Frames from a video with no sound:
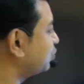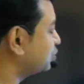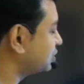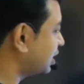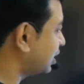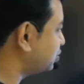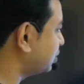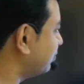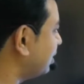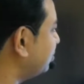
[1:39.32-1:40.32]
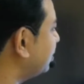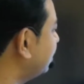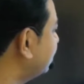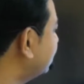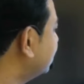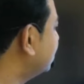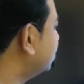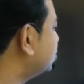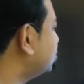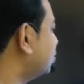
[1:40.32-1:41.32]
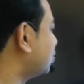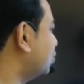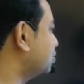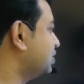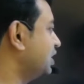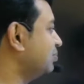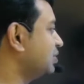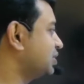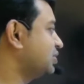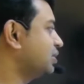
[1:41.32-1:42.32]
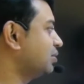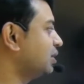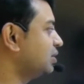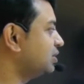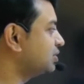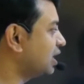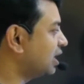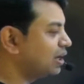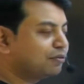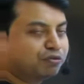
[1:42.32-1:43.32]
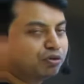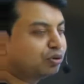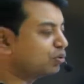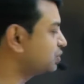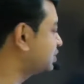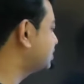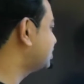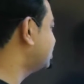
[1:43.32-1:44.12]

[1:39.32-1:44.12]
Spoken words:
course, are also available. So course name, this all are full courses,